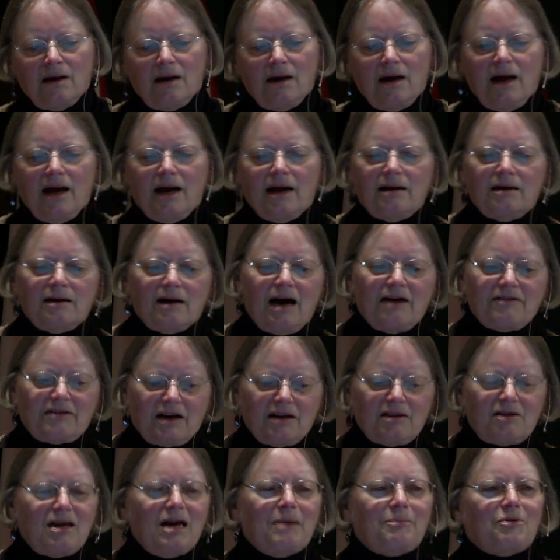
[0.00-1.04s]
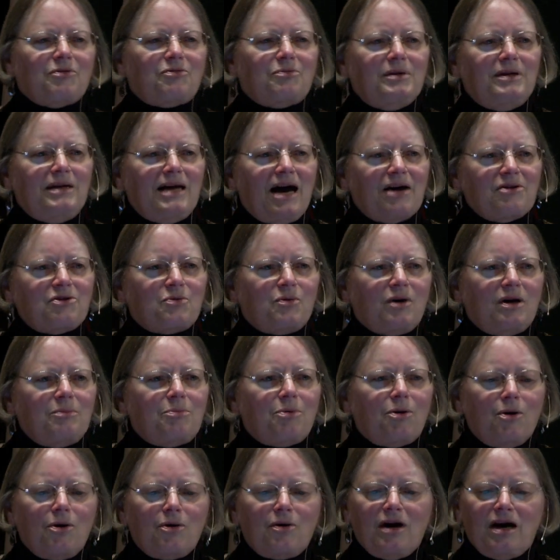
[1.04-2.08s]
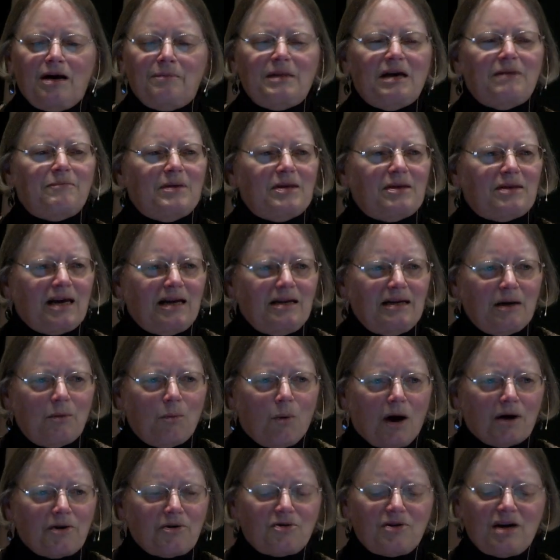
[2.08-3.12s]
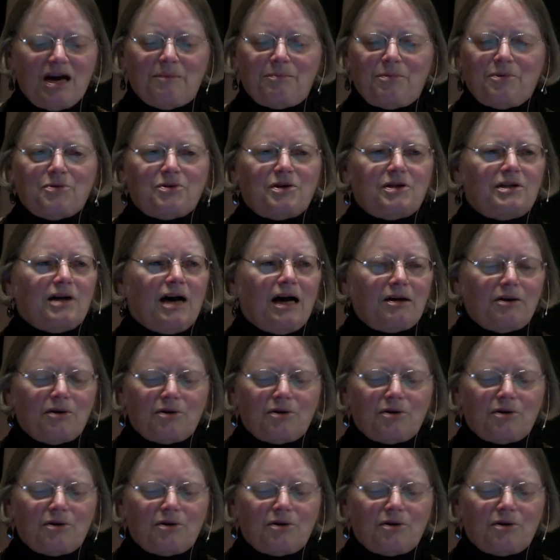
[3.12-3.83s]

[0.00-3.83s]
And I got samples from the NASQUAN program. They've been sending water samples to Tyler